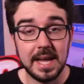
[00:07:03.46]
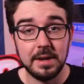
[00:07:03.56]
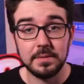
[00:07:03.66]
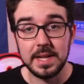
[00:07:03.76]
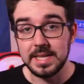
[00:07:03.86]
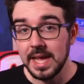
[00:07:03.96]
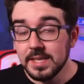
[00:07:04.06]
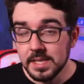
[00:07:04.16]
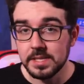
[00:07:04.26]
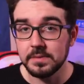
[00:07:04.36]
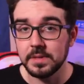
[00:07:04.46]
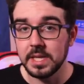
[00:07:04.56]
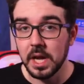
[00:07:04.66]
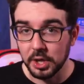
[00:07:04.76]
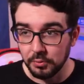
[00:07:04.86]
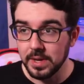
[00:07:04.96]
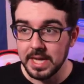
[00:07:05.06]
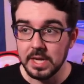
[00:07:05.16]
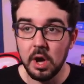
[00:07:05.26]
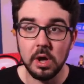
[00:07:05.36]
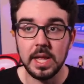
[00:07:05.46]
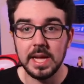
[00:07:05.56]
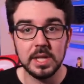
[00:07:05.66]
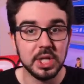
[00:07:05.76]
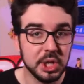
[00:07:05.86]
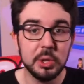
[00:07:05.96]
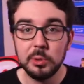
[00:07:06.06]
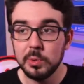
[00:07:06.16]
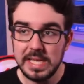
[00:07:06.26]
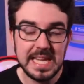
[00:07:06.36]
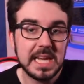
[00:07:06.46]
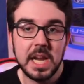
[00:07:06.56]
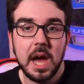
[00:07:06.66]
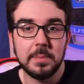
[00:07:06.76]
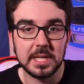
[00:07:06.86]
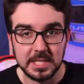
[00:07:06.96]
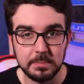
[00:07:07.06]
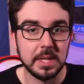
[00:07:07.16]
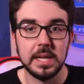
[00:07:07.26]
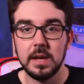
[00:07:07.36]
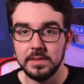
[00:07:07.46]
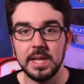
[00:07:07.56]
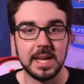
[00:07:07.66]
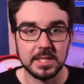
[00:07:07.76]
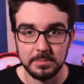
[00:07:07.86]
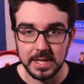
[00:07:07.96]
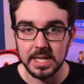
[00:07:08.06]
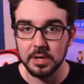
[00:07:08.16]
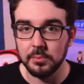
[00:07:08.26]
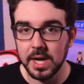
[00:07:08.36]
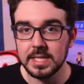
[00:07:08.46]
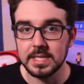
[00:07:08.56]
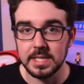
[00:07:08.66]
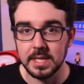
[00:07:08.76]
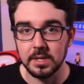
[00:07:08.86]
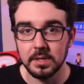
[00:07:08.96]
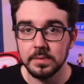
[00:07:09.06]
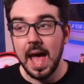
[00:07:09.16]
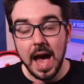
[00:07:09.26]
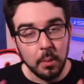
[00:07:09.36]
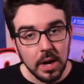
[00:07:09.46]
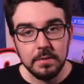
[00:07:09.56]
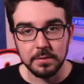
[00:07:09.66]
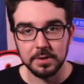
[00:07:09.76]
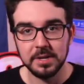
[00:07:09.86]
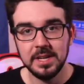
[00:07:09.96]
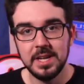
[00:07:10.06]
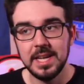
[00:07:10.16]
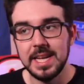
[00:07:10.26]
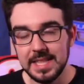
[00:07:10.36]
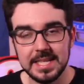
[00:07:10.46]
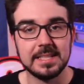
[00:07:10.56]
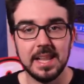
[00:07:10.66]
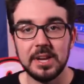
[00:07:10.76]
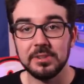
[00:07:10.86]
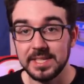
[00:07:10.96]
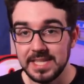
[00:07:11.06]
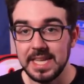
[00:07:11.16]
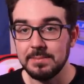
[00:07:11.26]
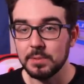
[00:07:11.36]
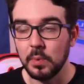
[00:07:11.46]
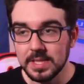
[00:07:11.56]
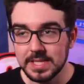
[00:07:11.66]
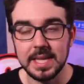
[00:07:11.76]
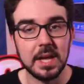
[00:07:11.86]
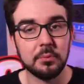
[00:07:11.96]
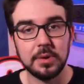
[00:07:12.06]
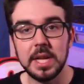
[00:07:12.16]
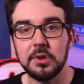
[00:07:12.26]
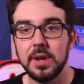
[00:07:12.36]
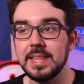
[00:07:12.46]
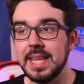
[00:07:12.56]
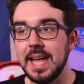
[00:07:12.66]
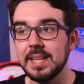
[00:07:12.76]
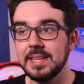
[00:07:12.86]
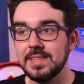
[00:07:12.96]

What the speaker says: have tentatively agreed on a new economic split of the next media rights deal. However, in this letter, the teams once again reiterate that